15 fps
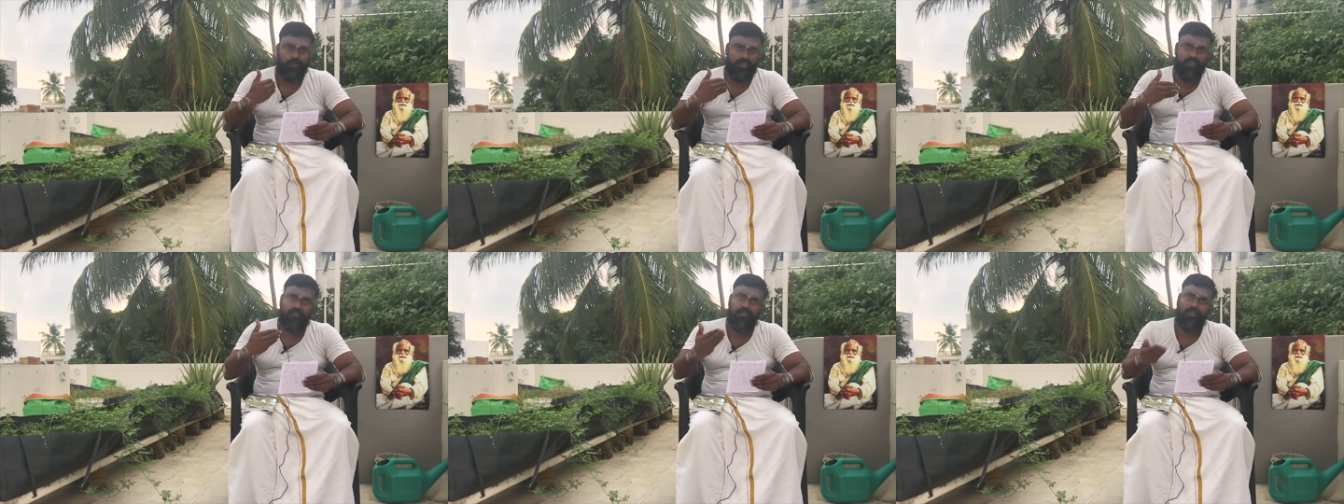
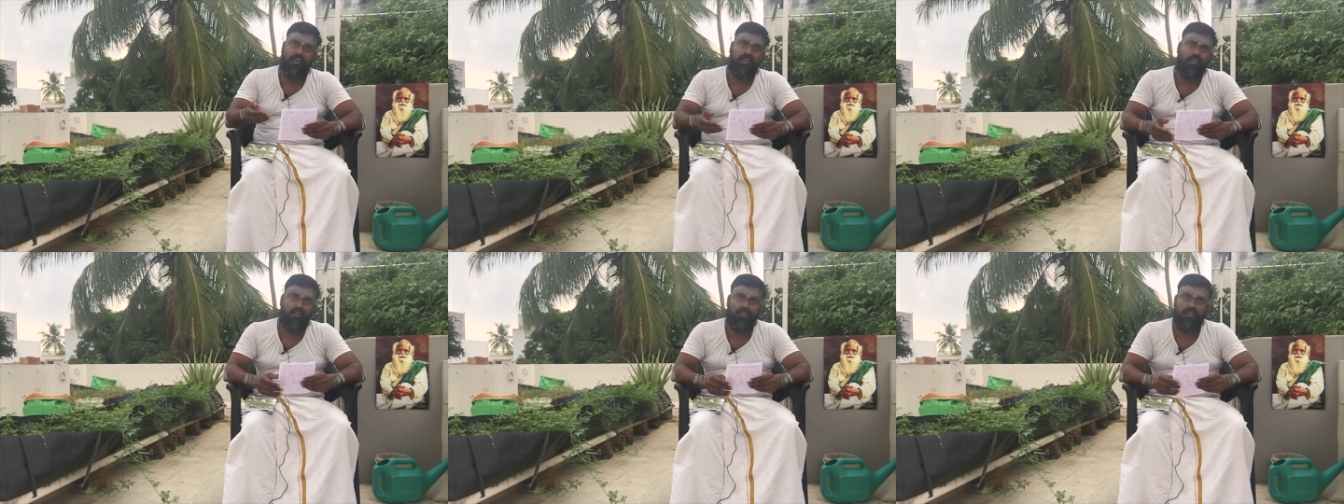sit for a
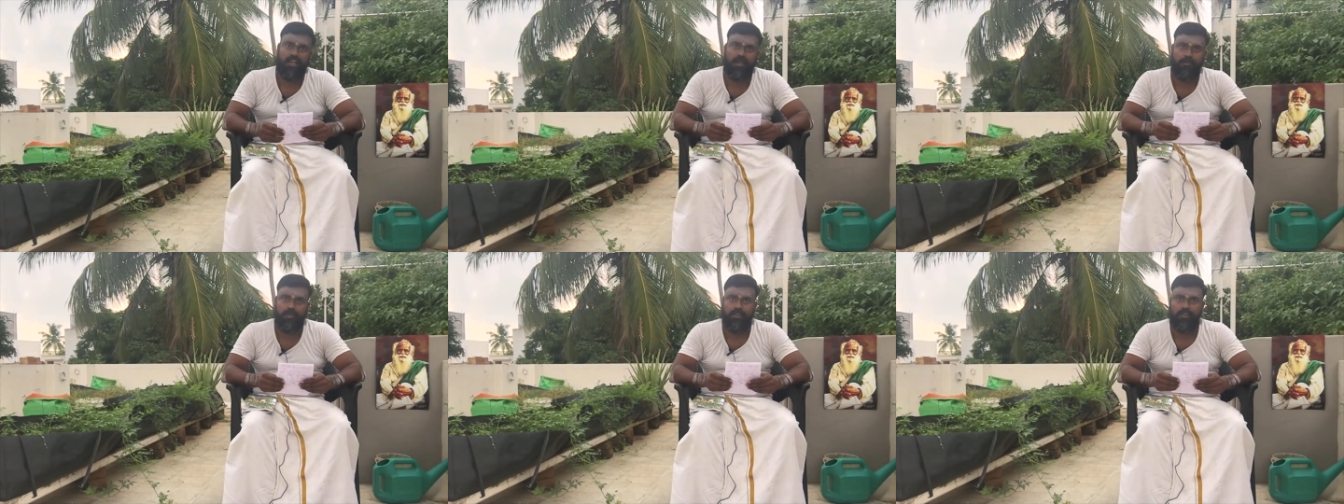long
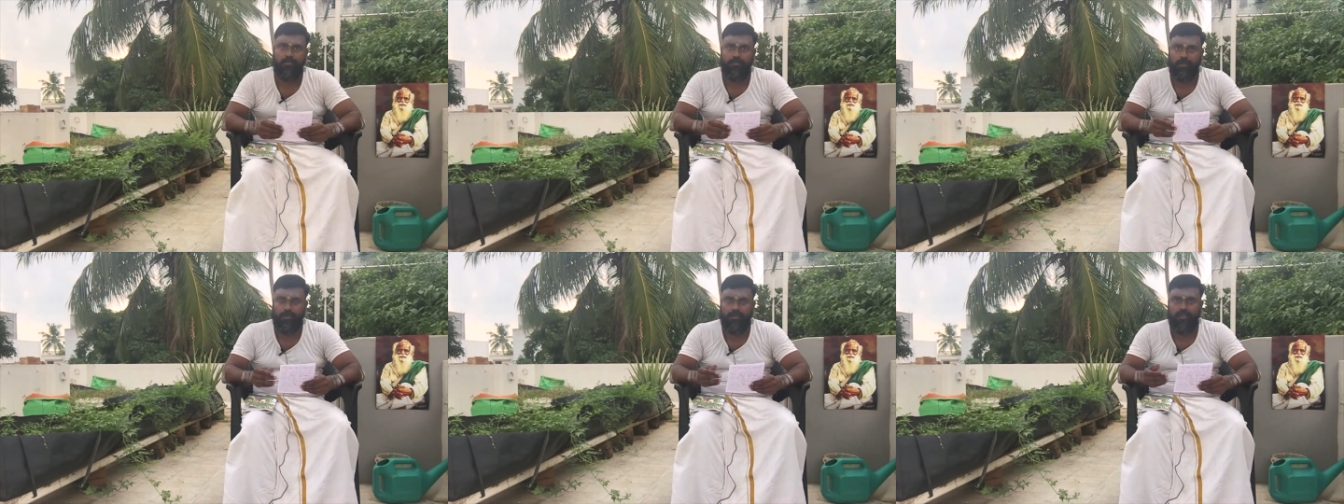time on the
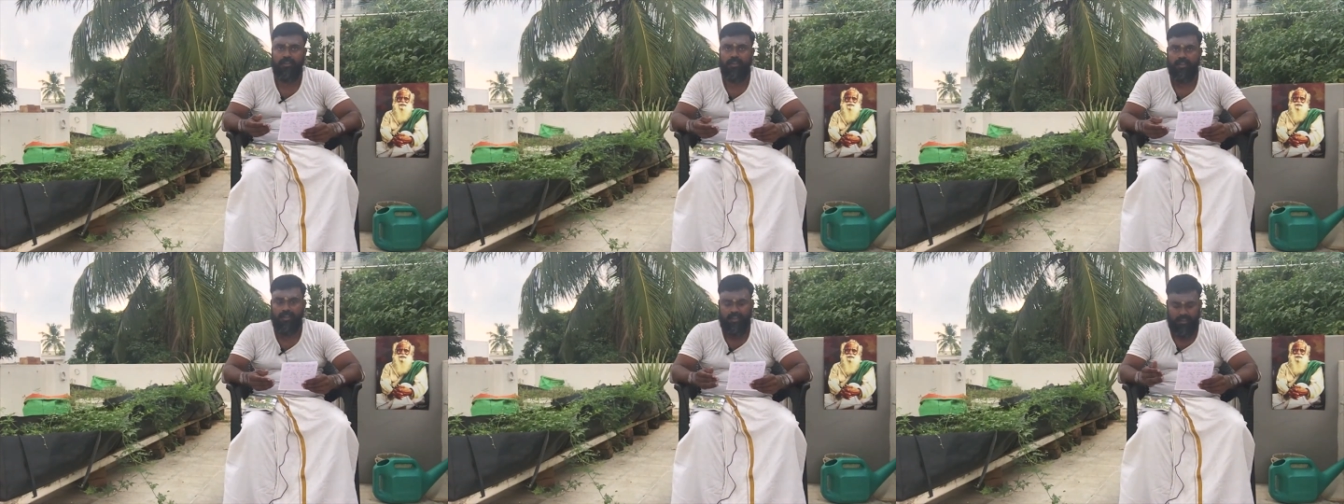computer.
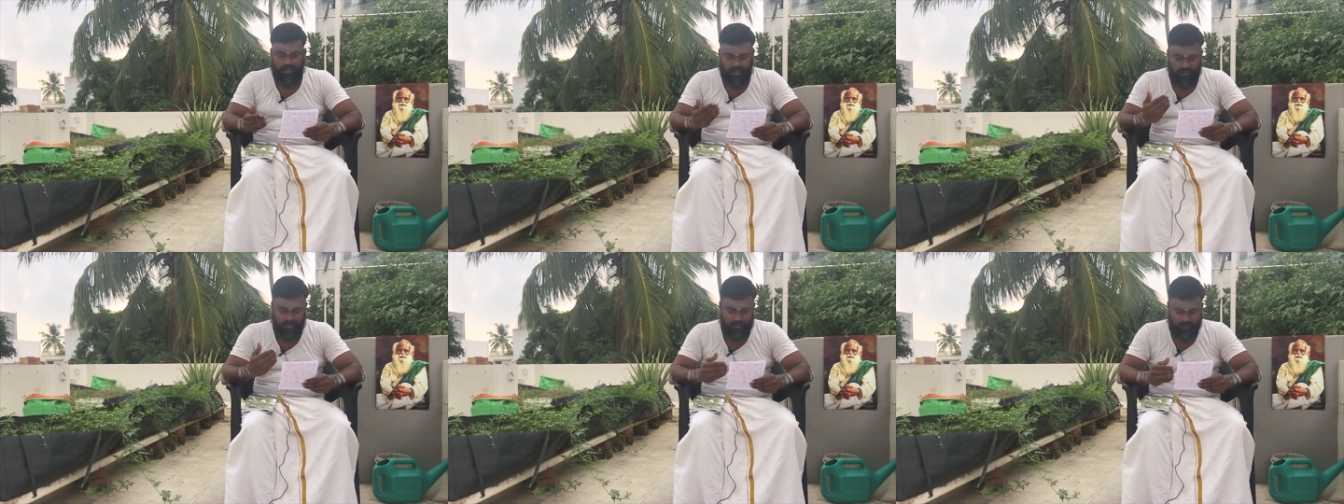
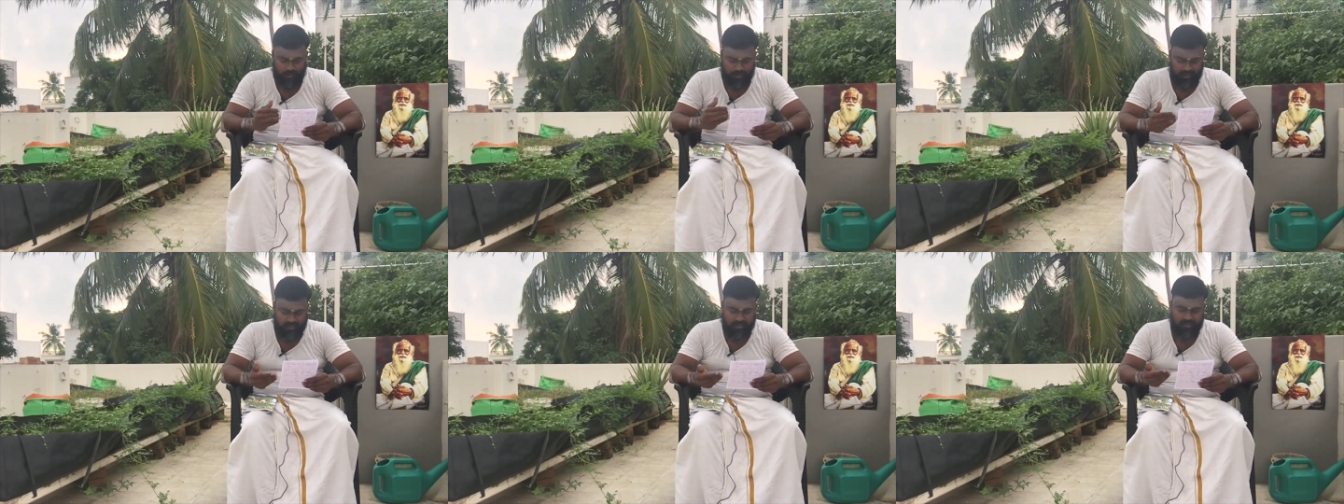
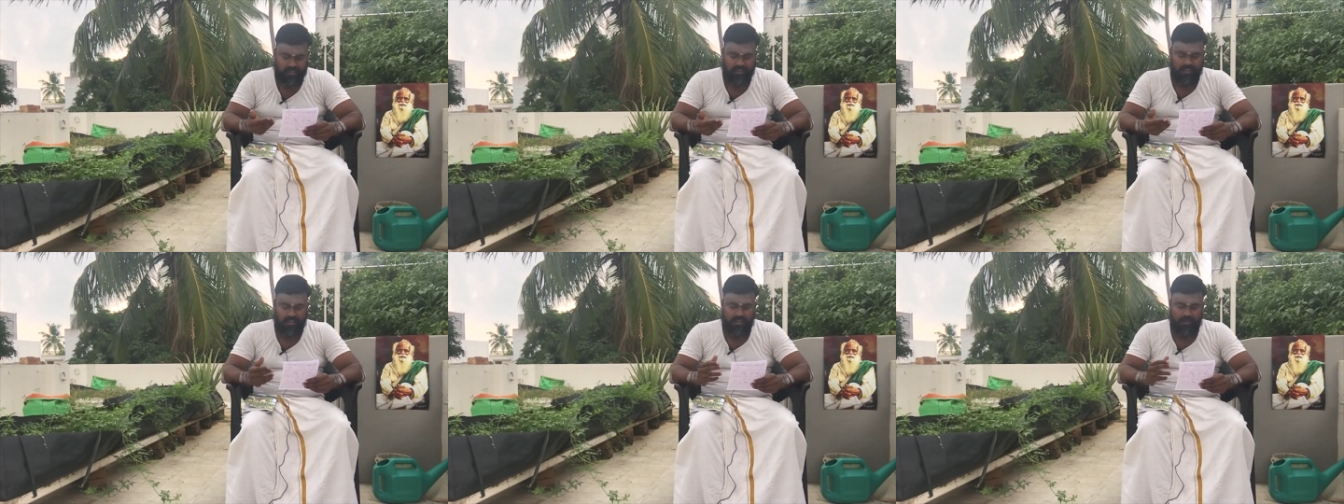so this
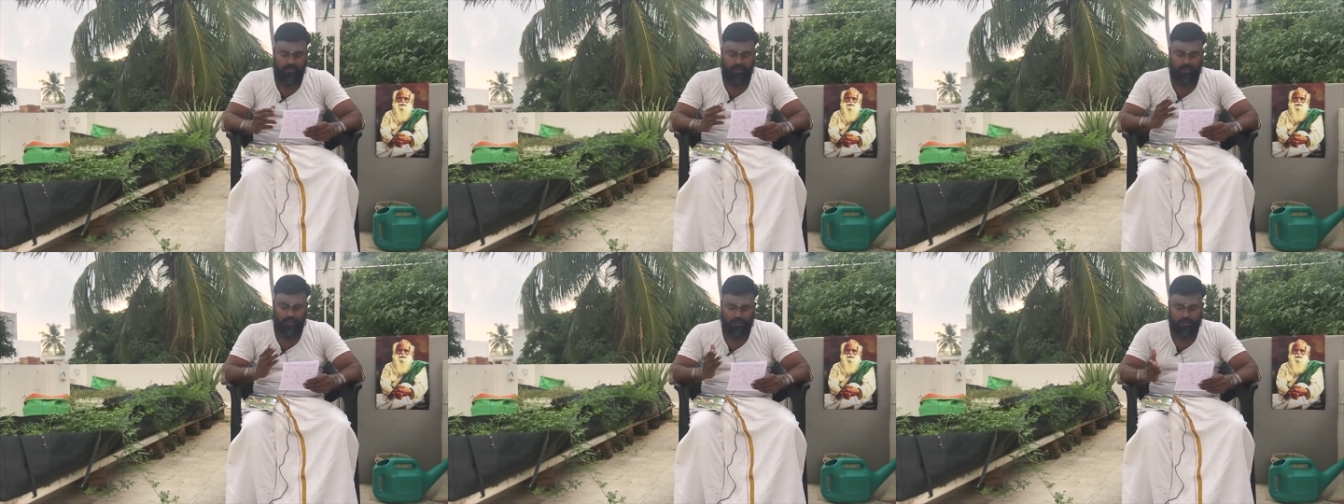
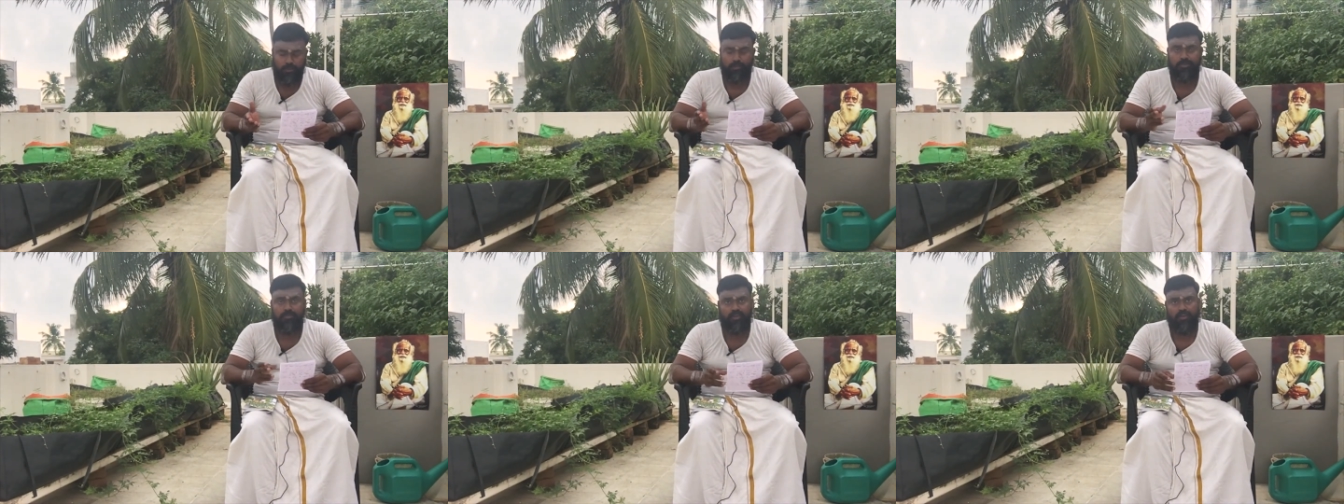when
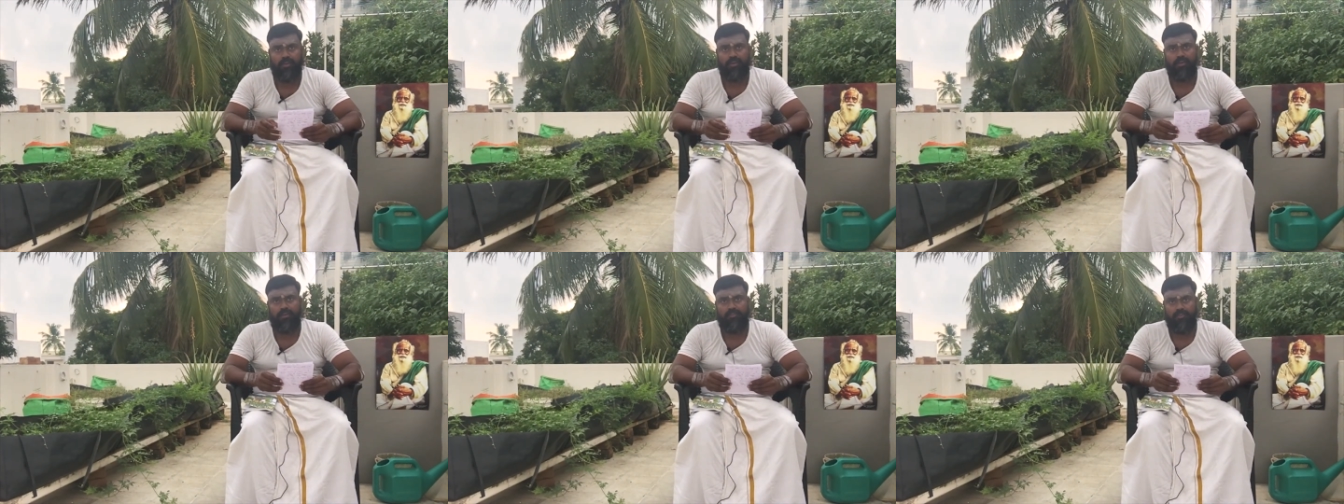consumed
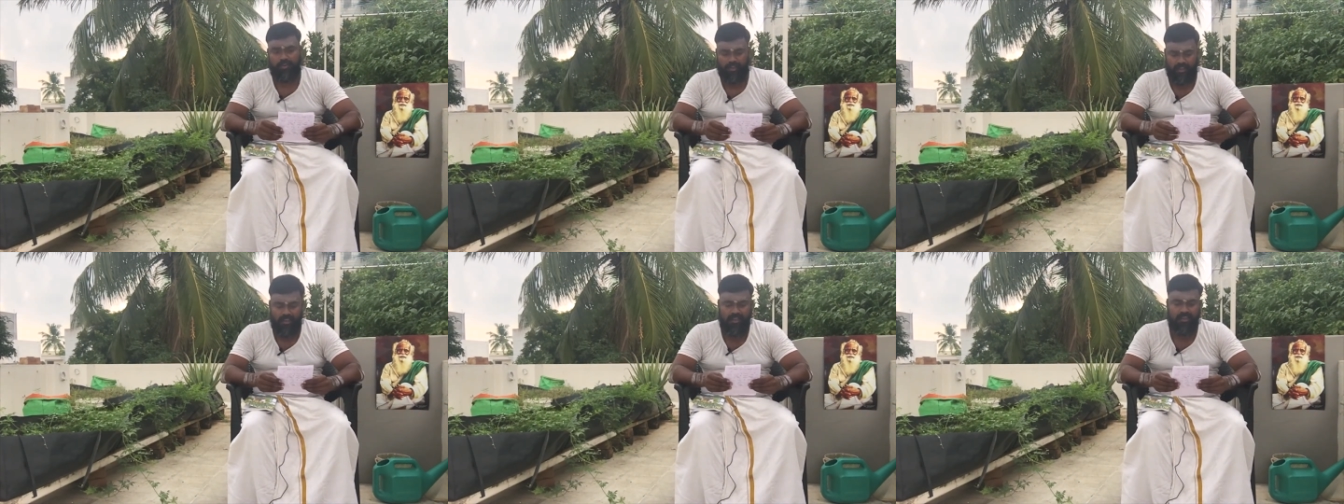for uh,
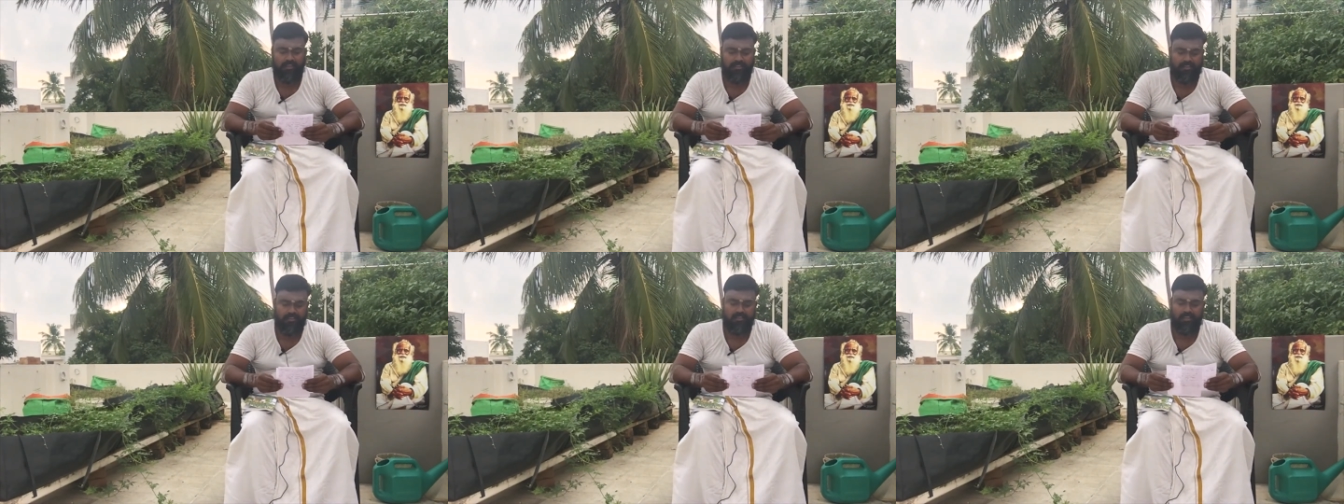48 days this